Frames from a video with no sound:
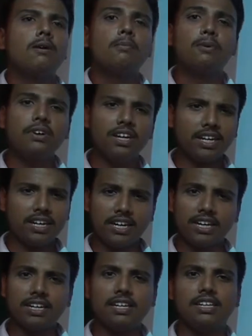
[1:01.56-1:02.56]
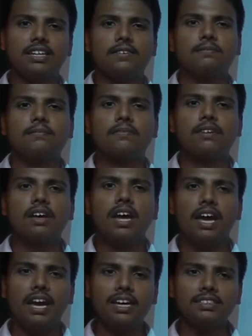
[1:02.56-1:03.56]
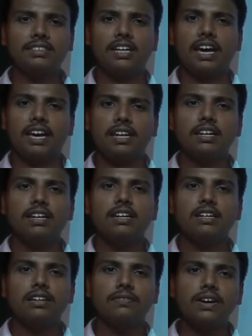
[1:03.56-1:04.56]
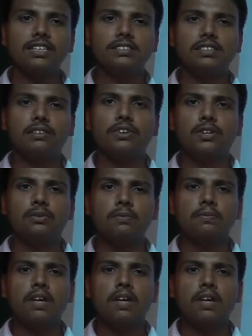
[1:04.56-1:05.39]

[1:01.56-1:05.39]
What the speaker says: Putting it technically, AS9 defines revenue